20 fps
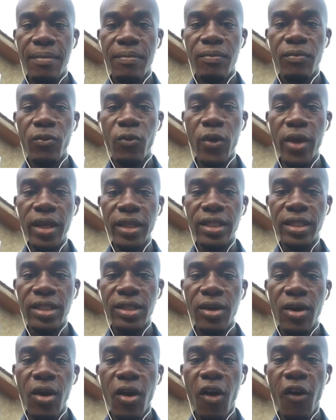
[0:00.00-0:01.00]
rate
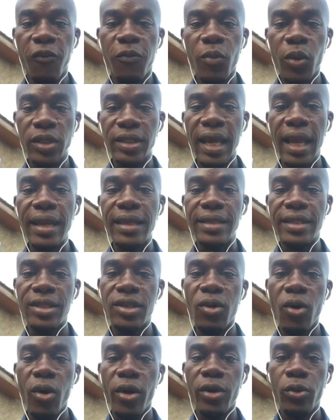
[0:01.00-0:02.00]
of
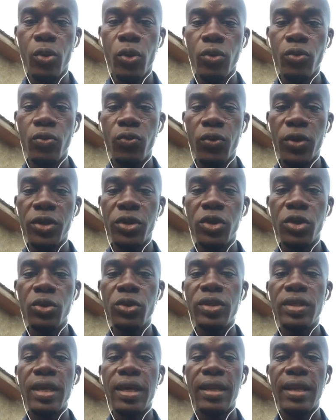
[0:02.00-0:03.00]
mortality, or it could
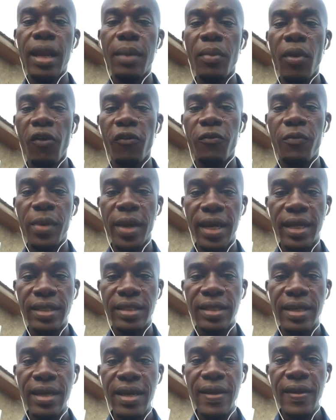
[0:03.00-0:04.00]
reduce the number of
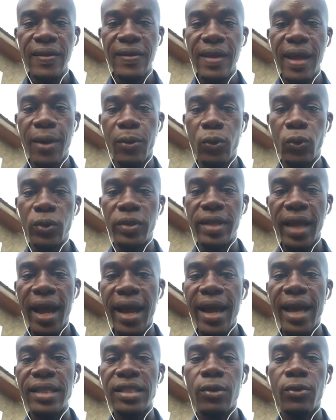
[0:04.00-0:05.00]
birds that could
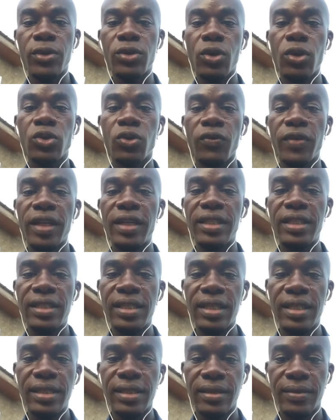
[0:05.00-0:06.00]
die as a result of the
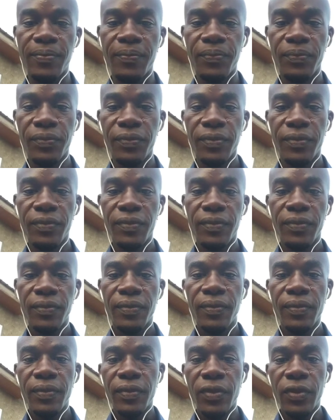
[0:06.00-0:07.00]
disease.
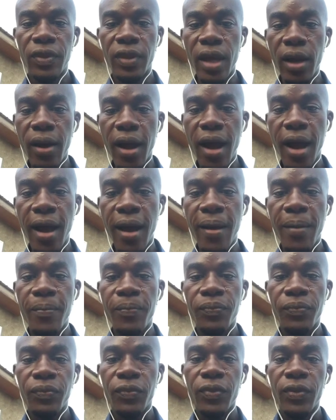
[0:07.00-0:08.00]
There are
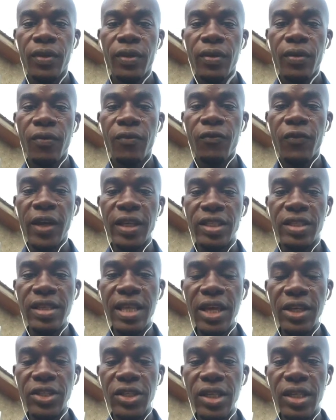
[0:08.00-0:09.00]

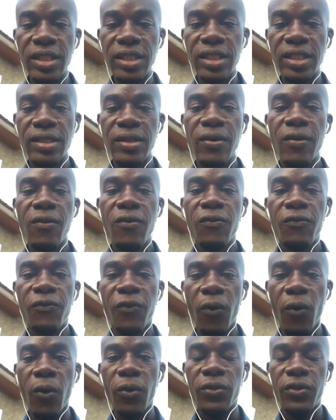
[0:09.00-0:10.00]
vaccinations
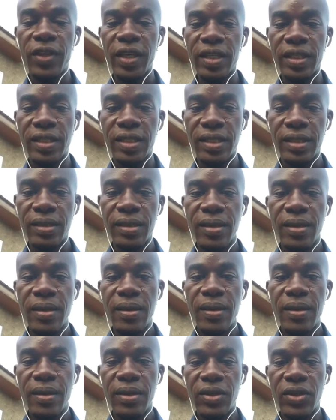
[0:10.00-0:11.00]
for this
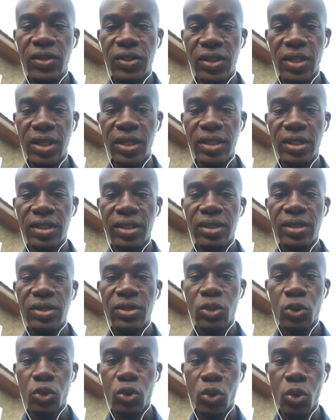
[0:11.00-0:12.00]
disease,
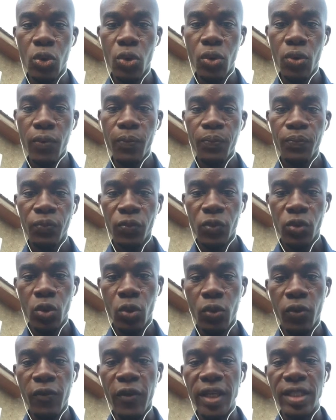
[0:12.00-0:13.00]
so you
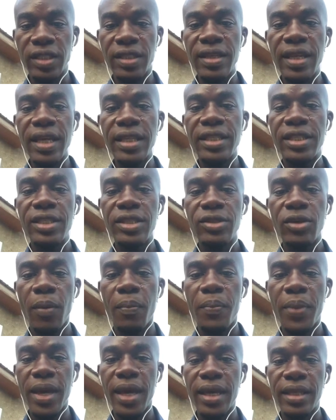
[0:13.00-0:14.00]
could vaccinate your
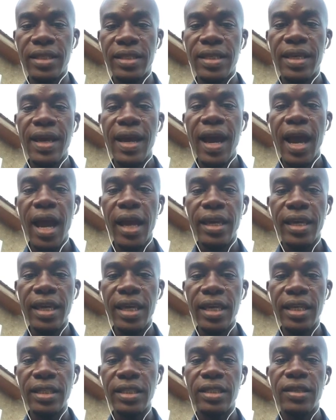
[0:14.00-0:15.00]
birds
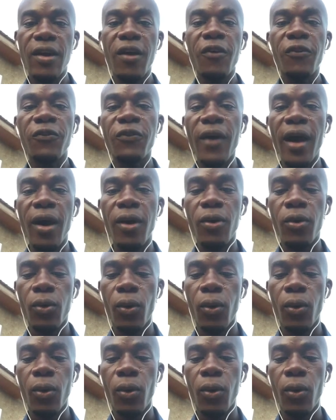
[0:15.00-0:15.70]
against fowl